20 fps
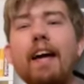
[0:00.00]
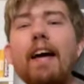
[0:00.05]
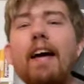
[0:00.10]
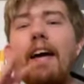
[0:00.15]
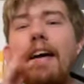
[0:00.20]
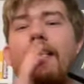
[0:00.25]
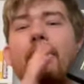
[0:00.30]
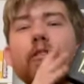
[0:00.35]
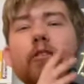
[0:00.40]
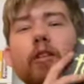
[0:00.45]

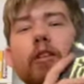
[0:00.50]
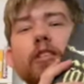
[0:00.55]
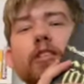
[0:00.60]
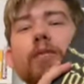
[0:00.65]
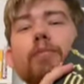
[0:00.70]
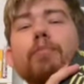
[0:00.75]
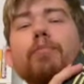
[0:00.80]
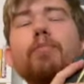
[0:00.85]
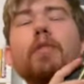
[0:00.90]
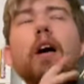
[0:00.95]
Anyways,
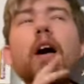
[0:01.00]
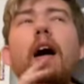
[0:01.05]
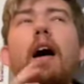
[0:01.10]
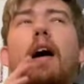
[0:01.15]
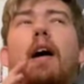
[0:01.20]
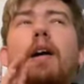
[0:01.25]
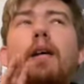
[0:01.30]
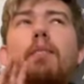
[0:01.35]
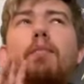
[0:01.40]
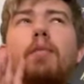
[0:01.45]

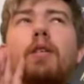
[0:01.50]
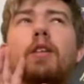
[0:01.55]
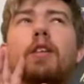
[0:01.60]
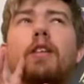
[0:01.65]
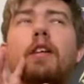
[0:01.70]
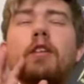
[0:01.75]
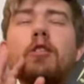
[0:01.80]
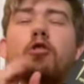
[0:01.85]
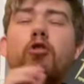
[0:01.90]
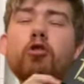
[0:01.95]
I'm
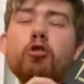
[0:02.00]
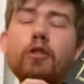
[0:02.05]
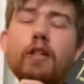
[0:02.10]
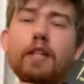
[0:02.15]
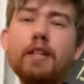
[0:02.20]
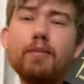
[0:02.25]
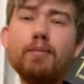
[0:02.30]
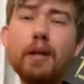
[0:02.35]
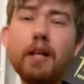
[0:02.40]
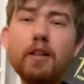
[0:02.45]

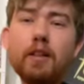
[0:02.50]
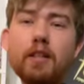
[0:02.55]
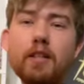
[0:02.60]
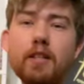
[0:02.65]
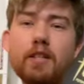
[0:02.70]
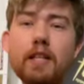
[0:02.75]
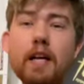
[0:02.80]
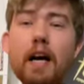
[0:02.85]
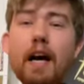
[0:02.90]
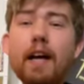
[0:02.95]
intrigued by
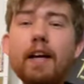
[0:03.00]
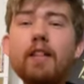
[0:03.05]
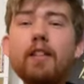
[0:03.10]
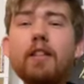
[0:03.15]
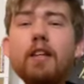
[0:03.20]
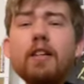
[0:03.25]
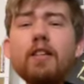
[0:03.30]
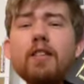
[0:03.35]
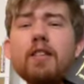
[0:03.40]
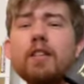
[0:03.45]
this. I
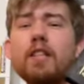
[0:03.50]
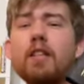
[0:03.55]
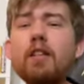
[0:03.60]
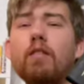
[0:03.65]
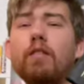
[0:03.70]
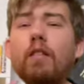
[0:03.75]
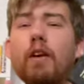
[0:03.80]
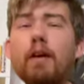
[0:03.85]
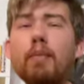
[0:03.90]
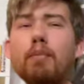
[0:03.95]
think this is
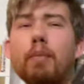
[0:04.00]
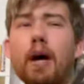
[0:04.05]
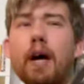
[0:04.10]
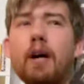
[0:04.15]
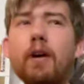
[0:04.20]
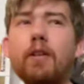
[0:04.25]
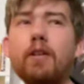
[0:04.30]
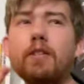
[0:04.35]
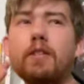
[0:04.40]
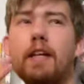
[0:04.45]

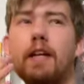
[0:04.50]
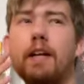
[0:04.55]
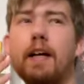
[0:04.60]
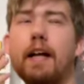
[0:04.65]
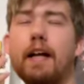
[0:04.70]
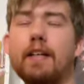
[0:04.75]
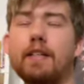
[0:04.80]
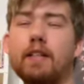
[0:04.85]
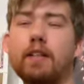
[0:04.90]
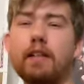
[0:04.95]
vampires and it
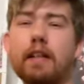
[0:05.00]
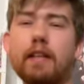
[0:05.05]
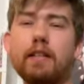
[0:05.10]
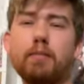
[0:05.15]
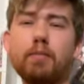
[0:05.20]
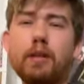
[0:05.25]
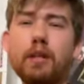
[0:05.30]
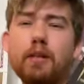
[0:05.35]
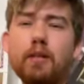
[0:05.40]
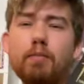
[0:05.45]
has
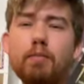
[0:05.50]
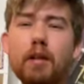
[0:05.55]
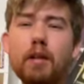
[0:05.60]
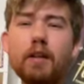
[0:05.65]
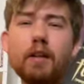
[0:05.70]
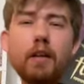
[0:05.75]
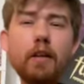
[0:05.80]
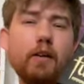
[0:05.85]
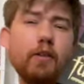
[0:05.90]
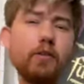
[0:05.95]
lesbian main
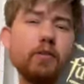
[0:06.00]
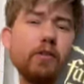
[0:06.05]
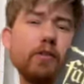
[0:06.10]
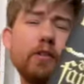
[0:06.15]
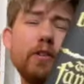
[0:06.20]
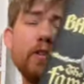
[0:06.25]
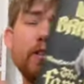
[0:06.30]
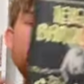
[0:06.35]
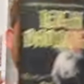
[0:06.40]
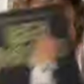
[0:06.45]

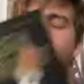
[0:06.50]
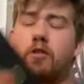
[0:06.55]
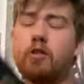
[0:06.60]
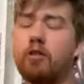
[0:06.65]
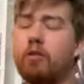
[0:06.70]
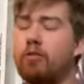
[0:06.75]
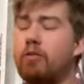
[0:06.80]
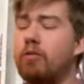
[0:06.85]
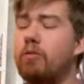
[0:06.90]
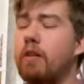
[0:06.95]
character in it
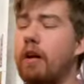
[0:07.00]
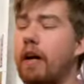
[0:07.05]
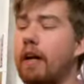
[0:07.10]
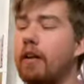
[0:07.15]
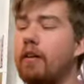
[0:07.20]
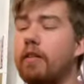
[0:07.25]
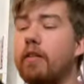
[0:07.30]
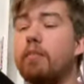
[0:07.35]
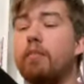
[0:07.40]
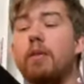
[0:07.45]
too. I
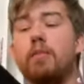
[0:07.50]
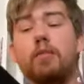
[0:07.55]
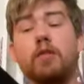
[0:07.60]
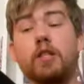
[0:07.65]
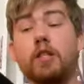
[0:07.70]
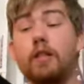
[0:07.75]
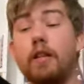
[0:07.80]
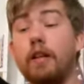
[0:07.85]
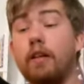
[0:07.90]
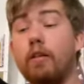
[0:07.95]
could be
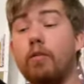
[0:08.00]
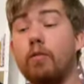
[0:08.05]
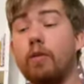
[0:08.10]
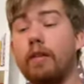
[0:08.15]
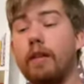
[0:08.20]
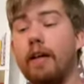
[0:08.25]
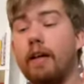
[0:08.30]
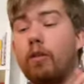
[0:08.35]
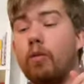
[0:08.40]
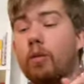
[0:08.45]
mistaken with
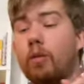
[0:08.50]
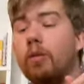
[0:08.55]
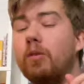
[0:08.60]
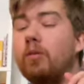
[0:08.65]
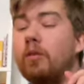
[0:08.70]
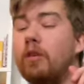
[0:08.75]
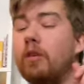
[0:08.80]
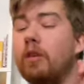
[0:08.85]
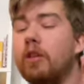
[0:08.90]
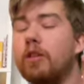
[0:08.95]
that quote,
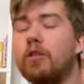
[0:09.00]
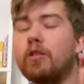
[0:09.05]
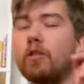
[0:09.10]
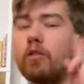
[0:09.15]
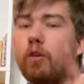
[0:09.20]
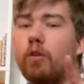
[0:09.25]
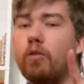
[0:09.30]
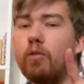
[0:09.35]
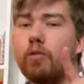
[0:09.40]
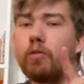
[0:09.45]
so
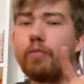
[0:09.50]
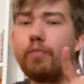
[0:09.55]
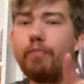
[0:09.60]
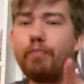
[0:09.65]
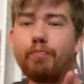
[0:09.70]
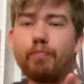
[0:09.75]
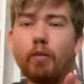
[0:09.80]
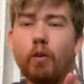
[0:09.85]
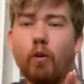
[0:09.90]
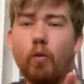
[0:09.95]
don't
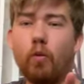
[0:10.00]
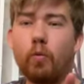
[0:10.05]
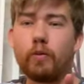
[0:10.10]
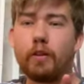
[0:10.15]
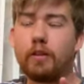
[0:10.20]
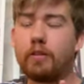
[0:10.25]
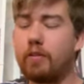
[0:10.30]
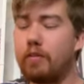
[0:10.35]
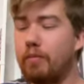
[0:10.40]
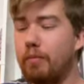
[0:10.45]
hold
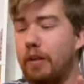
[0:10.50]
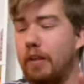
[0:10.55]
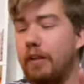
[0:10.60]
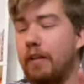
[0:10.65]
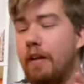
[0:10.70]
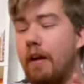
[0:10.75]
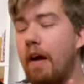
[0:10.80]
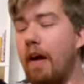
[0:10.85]
it to me.